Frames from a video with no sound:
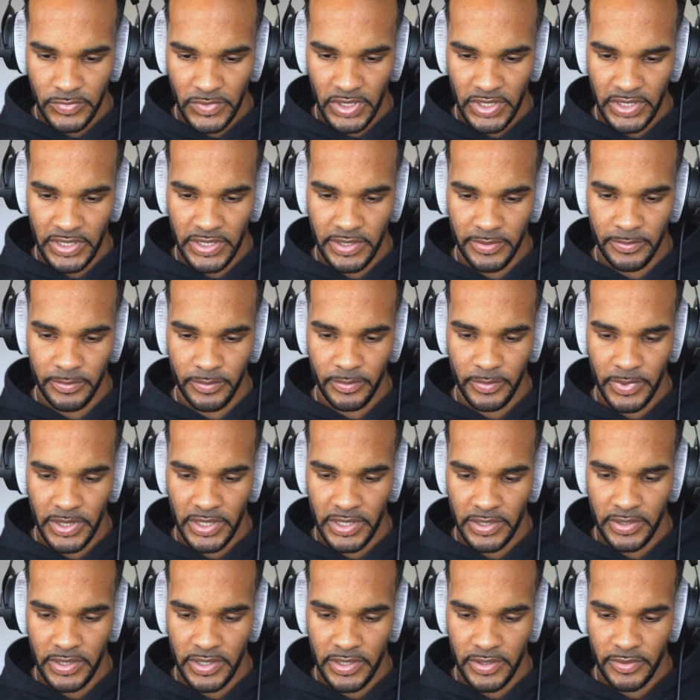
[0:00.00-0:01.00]
And then
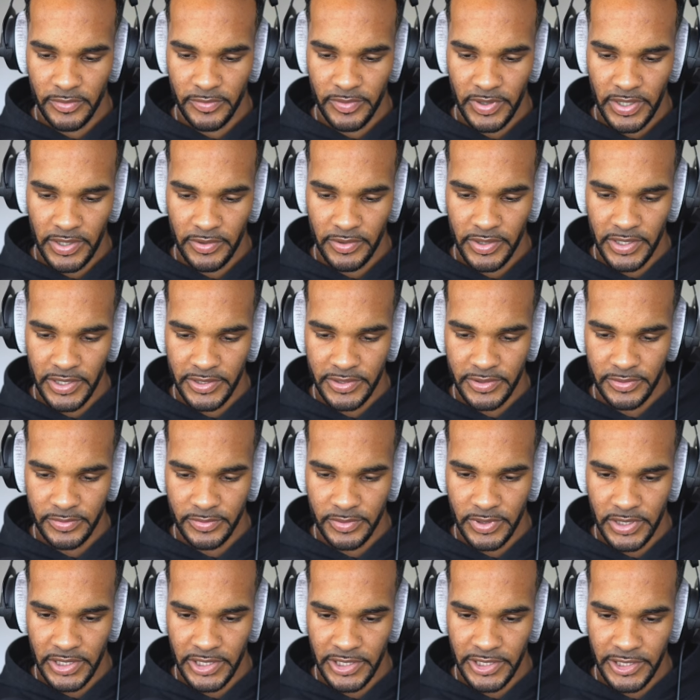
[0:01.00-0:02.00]
make a little variation
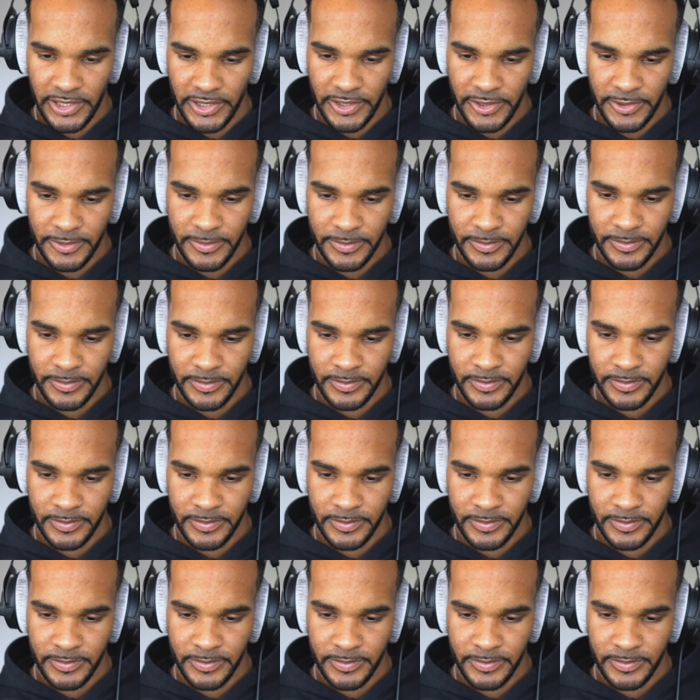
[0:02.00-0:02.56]
right here.